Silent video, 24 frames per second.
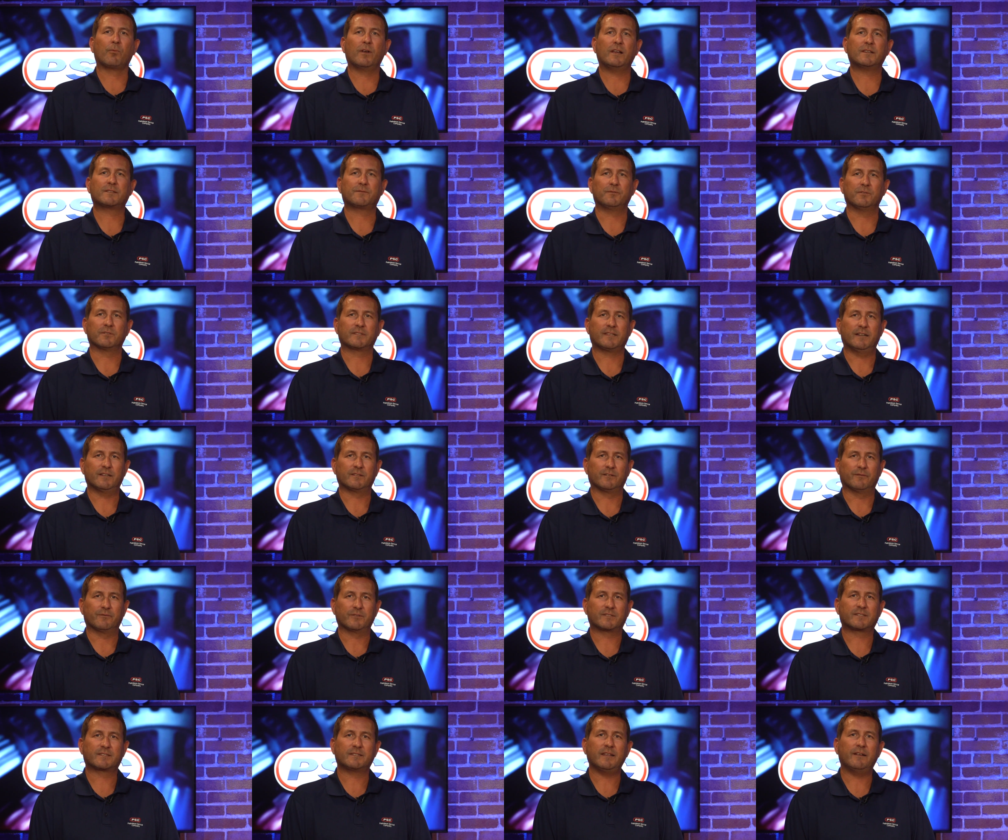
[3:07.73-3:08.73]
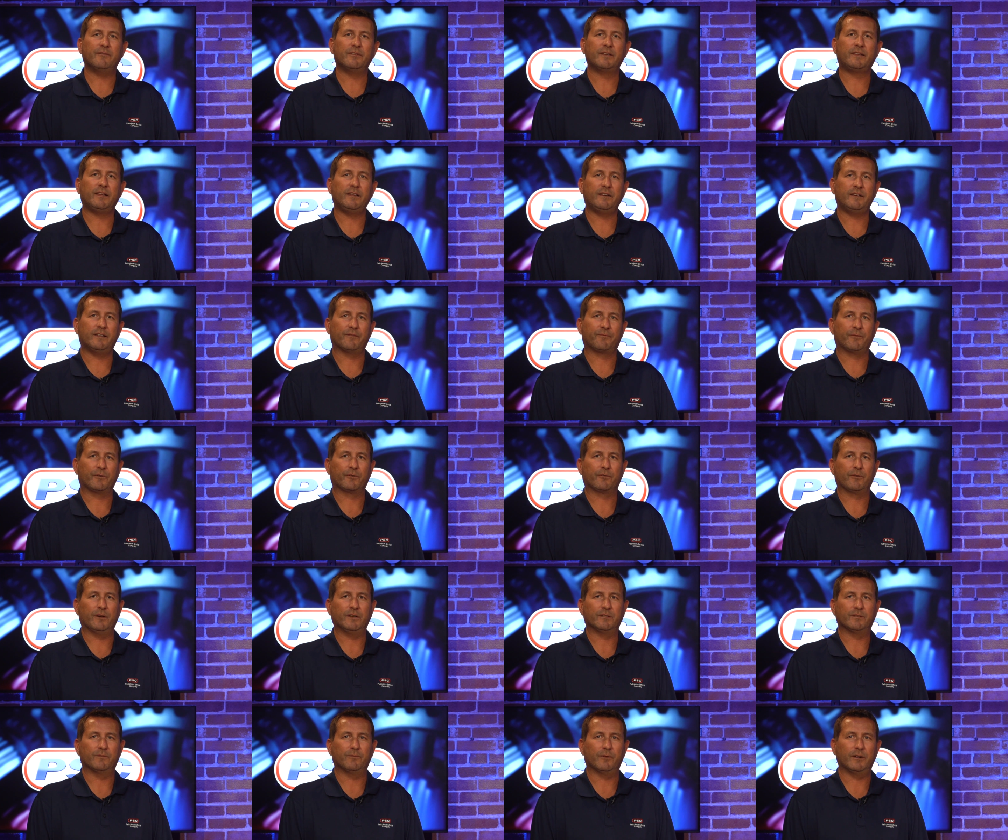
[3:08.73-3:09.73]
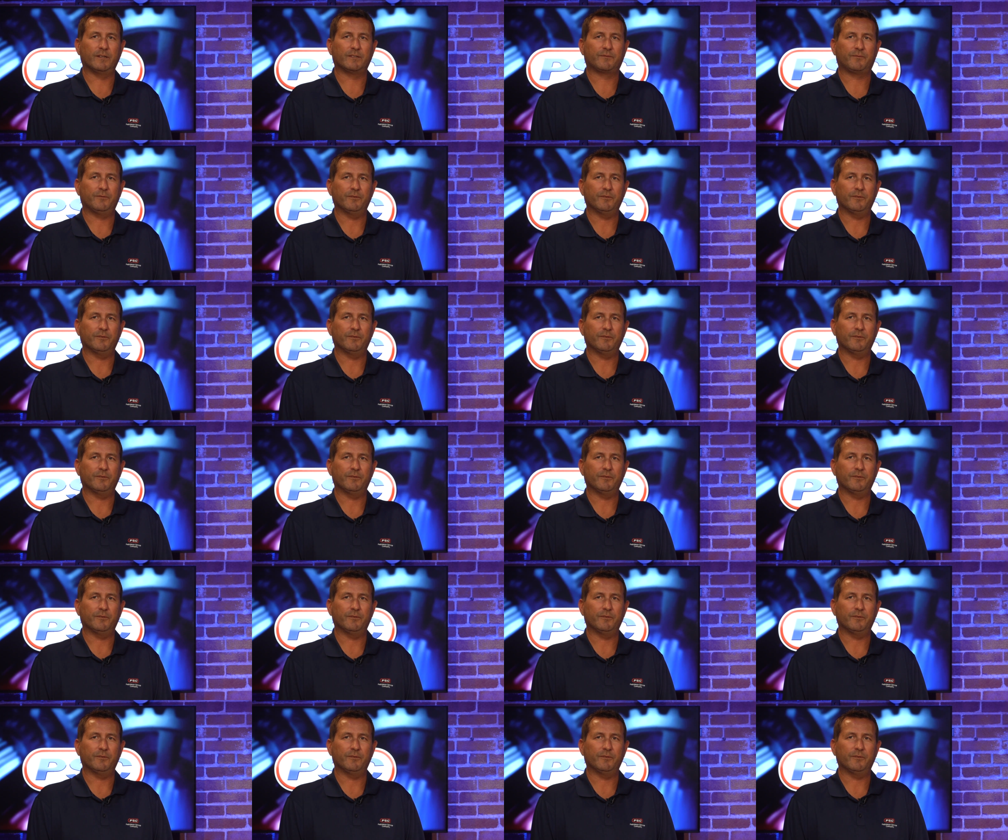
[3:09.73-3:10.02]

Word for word: Race Fuels has over seventeen different grades of race